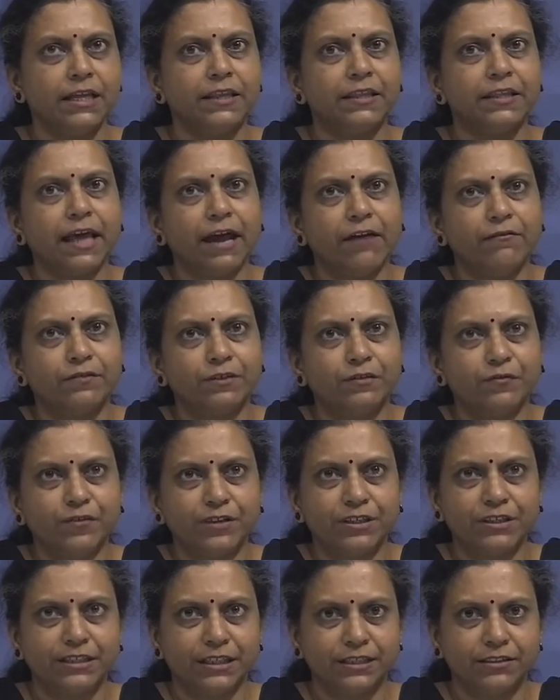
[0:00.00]
they have
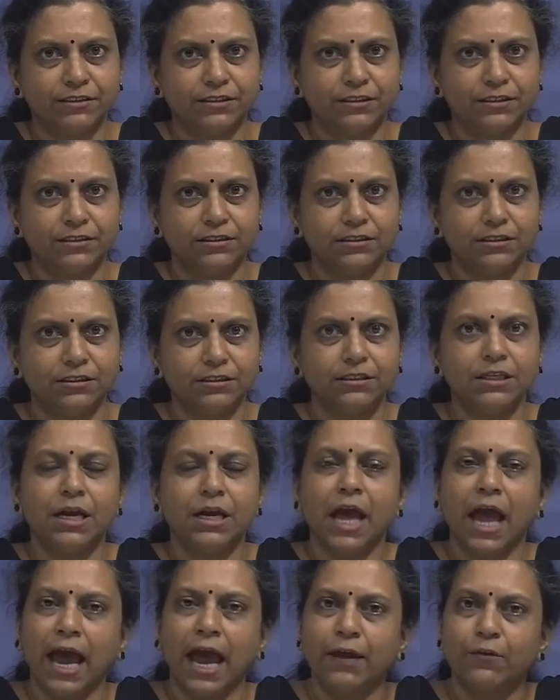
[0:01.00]
different densities
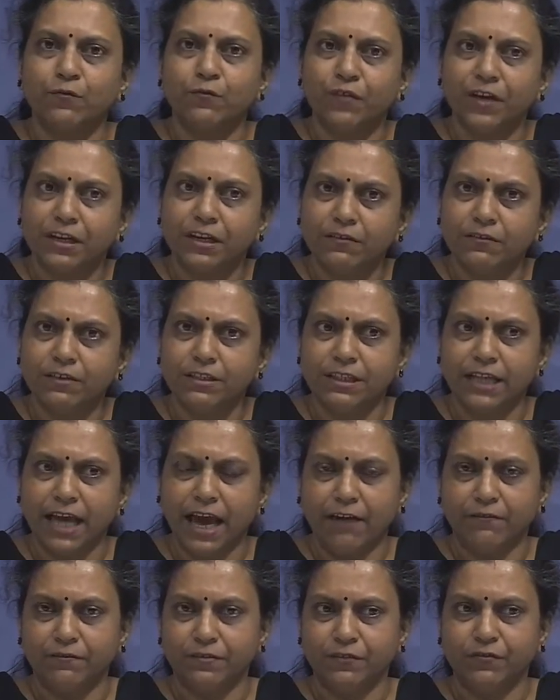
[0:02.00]
and whenever they
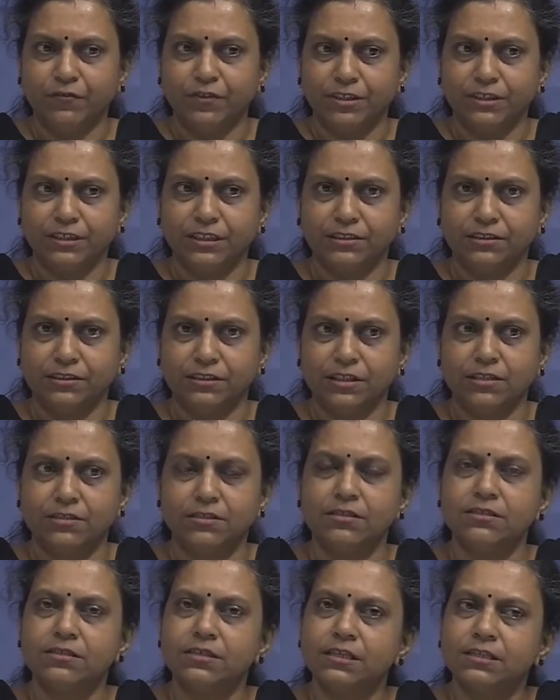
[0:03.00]
have different
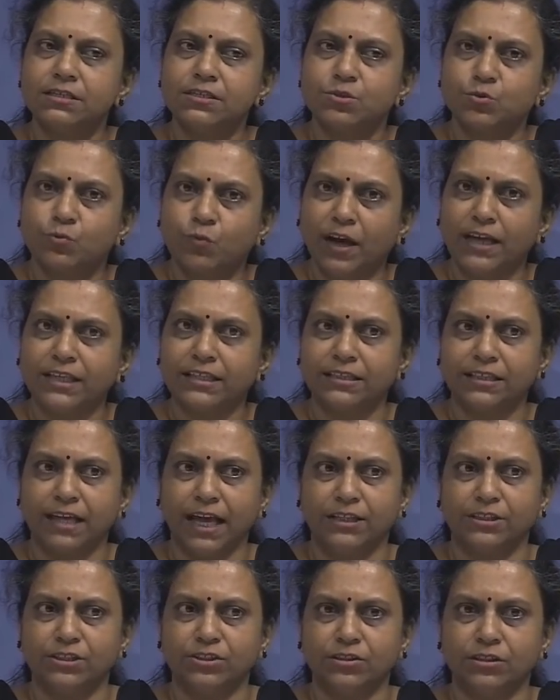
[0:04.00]
densities, it is quite
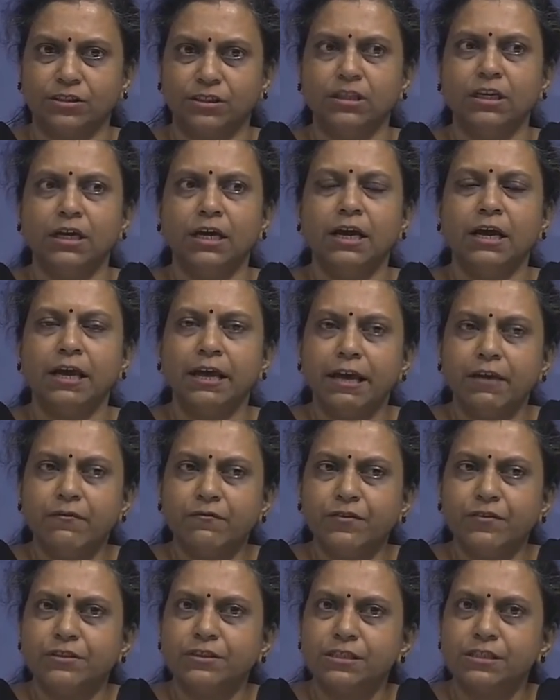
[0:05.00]
natural
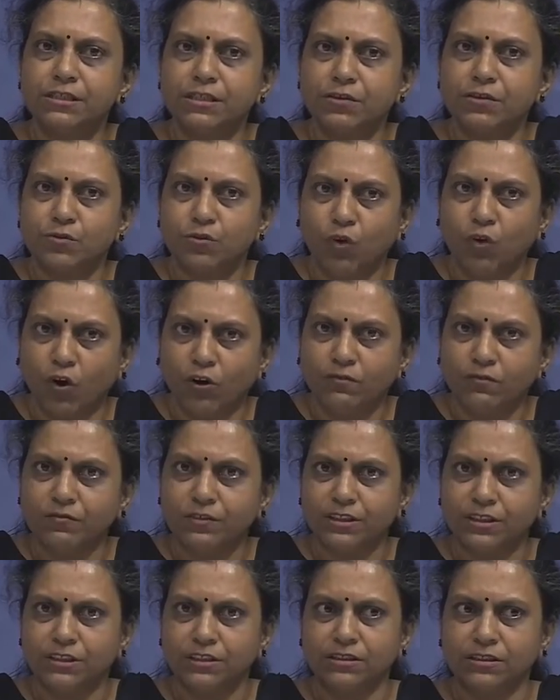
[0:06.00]
if it is a
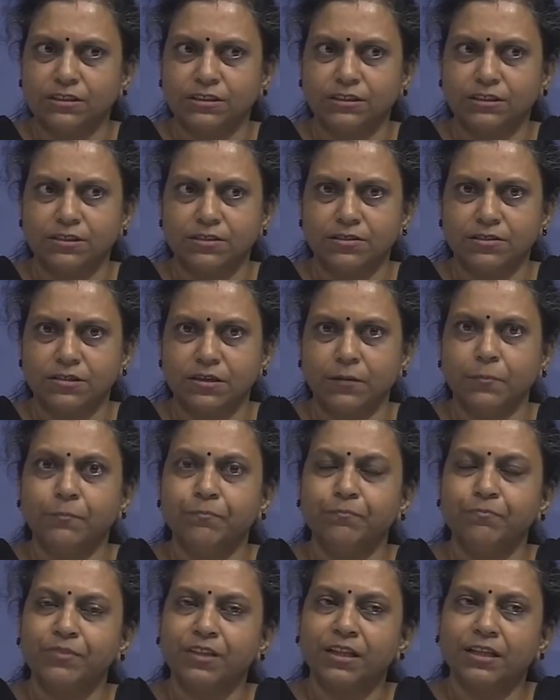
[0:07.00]
non-vertical system,
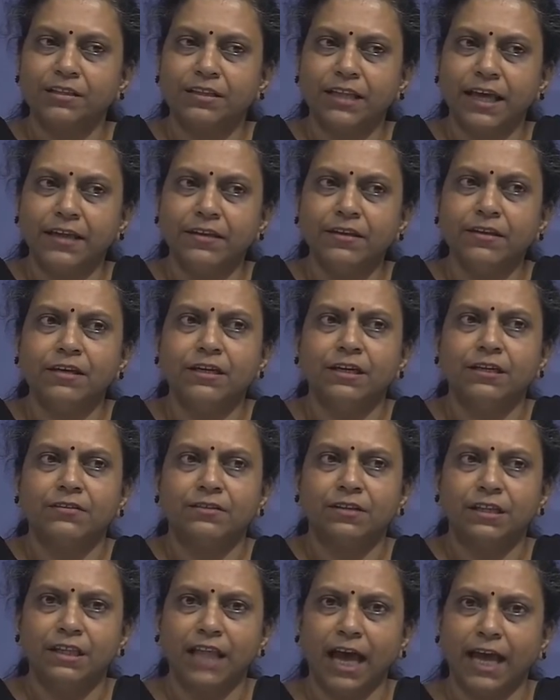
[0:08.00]
then
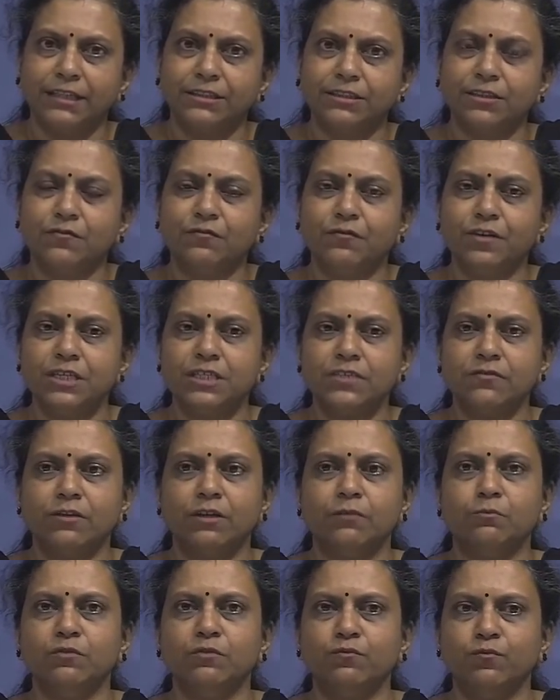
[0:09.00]
the lighter phase
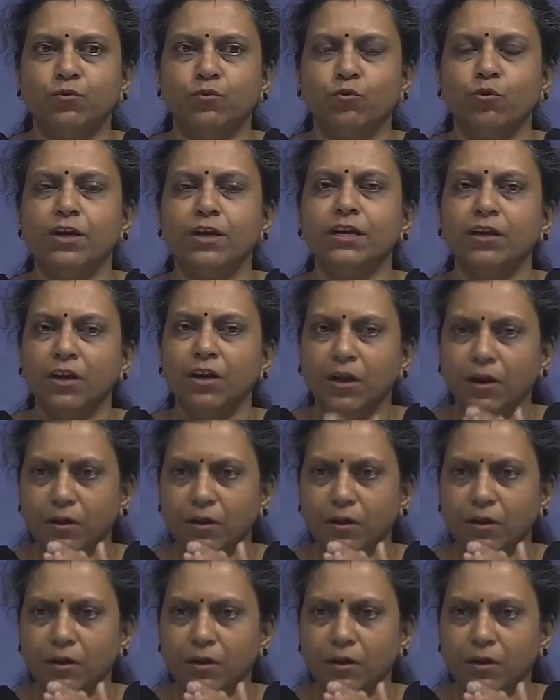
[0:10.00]
will be flowing